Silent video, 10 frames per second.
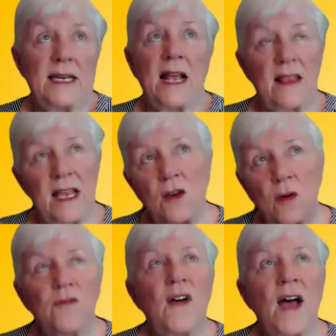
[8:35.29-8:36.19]
And I think
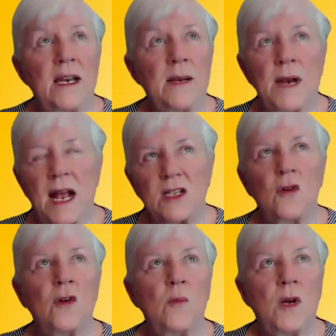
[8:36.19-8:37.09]
you'll find them. And I
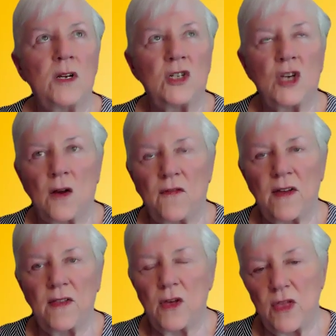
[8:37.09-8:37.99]
told them what shelf
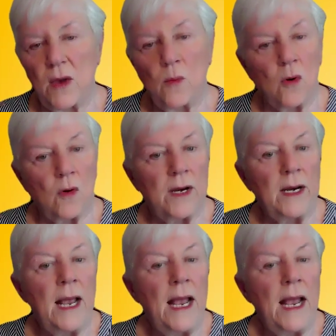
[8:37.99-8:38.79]
I thought they were on.